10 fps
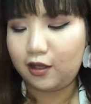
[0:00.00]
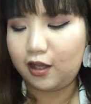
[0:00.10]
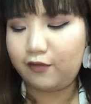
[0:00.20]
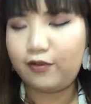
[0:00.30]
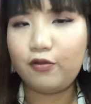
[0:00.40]

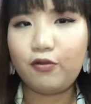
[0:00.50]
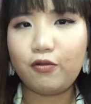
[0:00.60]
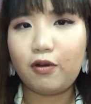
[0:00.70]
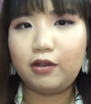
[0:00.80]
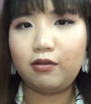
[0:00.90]
if you
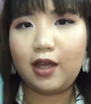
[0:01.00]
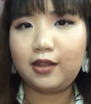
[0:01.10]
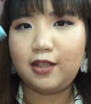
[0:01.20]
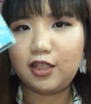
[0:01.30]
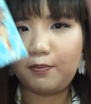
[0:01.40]
want to
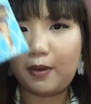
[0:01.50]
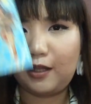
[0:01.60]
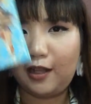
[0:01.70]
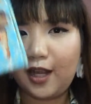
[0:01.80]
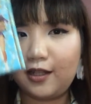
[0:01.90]
get this
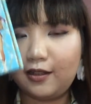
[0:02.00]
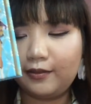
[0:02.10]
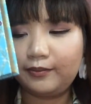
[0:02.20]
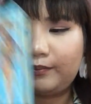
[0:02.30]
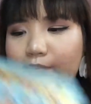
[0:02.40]
palette,
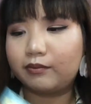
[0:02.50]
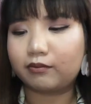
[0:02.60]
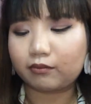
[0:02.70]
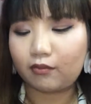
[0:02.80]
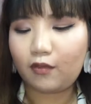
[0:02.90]

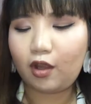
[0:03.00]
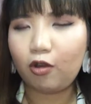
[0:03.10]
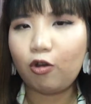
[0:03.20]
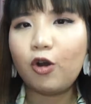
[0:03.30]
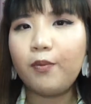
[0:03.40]

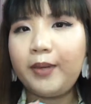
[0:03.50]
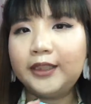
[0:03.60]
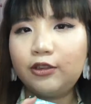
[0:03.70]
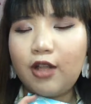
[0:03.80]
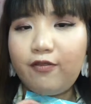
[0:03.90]

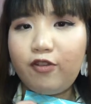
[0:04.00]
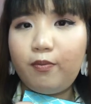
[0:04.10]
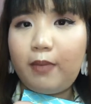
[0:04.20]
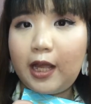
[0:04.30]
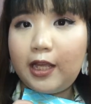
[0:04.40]
compared to if you
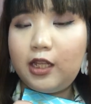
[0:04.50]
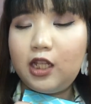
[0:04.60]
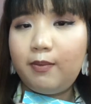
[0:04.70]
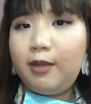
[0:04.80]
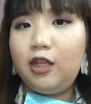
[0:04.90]
buy
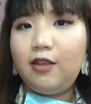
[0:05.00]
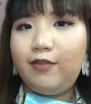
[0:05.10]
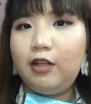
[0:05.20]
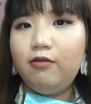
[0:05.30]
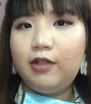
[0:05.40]
them
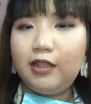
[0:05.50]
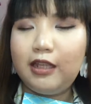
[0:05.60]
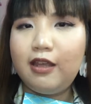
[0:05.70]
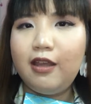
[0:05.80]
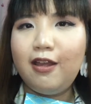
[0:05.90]

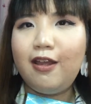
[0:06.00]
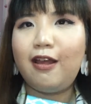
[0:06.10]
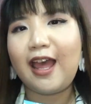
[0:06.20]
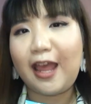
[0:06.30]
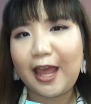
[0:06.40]
individually.
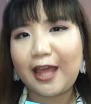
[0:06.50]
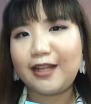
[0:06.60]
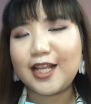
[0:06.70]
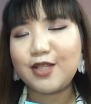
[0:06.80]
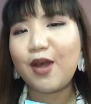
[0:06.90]

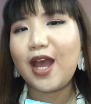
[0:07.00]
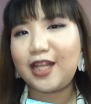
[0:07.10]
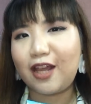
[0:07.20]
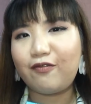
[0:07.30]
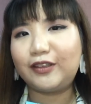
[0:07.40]
And that's why I
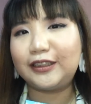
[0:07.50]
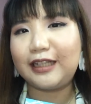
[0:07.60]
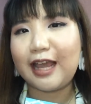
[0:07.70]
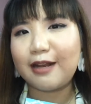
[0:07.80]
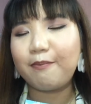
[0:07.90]
never
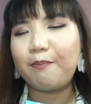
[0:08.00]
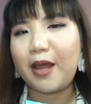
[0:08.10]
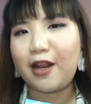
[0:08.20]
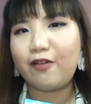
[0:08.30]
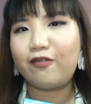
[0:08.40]
get
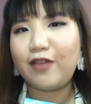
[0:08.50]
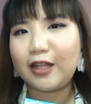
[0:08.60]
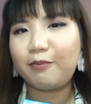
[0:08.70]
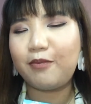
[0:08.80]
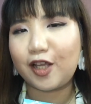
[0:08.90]

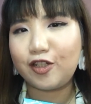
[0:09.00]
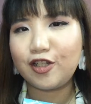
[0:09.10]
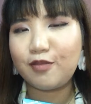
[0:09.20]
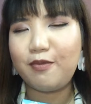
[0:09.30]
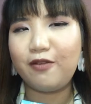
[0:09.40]
Benefit
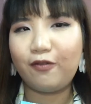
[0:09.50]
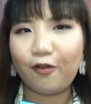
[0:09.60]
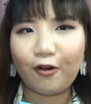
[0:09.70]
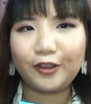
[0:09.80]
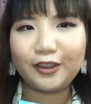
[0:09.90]
blushes
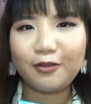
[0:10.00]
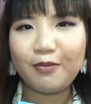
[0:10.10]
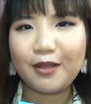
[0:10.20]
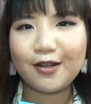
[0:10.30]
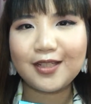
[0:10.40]
before,
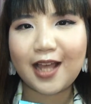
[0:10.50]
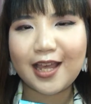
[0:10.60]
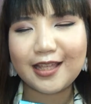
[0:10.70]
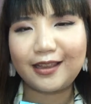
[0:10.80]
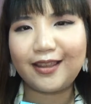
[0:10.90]
because
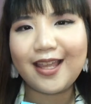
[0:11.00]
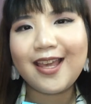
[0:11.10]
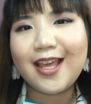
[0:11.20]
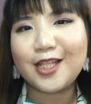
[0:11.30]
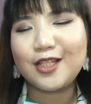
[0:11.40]
I
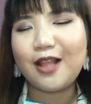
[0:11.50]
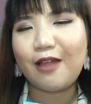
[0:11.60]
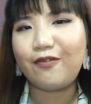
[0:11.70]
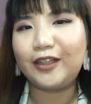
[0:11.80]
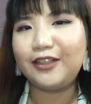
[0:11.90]
think it's
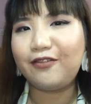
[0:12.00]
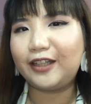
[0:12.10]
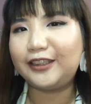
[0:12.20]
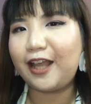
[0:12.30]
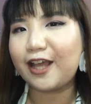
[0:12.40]
like
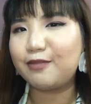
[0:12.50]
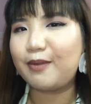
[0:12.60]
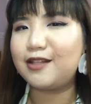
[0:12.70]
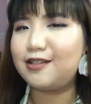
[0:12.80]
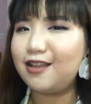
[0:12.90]
very
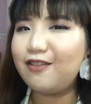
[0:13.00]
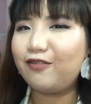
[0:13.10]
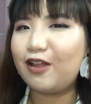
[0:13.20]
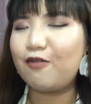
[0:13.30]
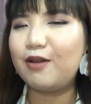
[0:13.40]

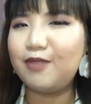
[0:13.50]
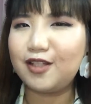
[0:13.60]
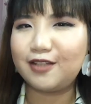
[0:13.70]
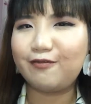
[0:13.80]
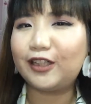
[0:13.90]
expensive. Like one
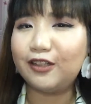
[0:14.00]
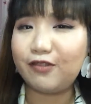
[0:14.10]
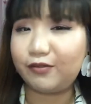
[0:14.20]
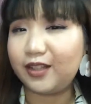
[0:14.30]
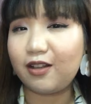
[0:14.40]
blush is
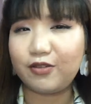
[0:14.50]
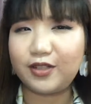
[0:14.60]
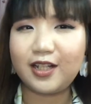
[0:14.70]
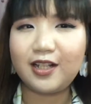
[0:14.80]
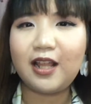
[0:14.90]

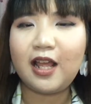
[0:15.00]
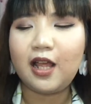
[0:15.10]
450,000,